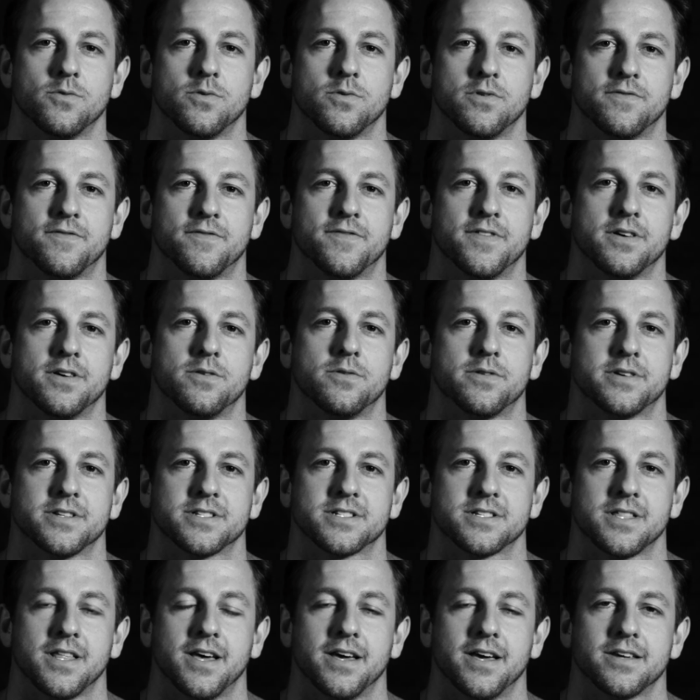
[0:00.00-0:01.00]
you will feel what
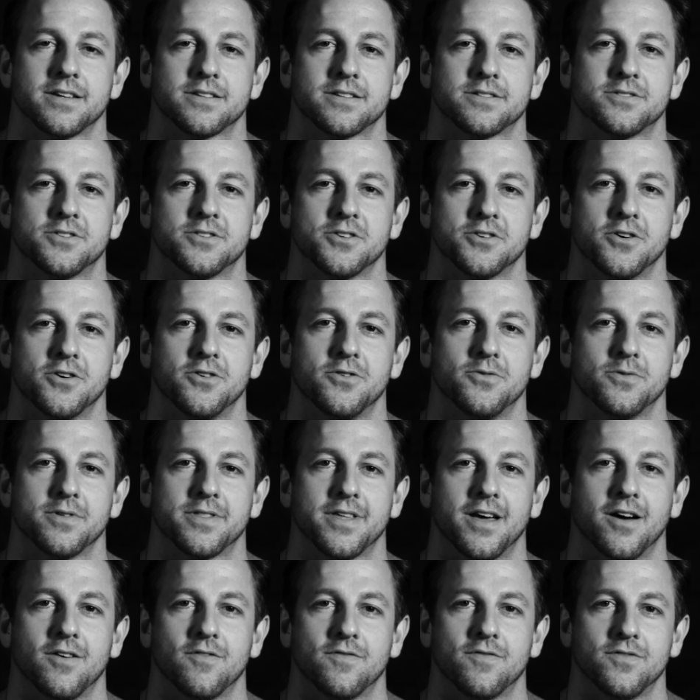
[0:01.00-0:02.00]
it's like to go
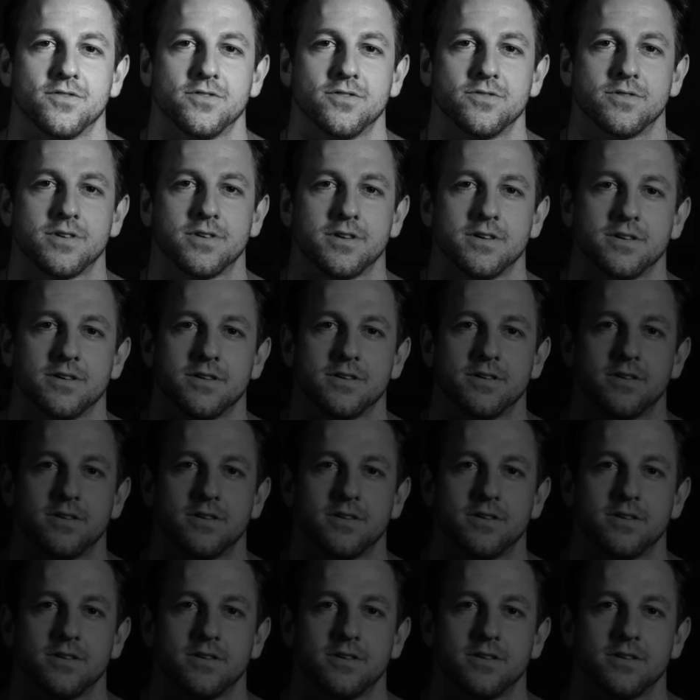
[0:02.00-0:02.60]
without food.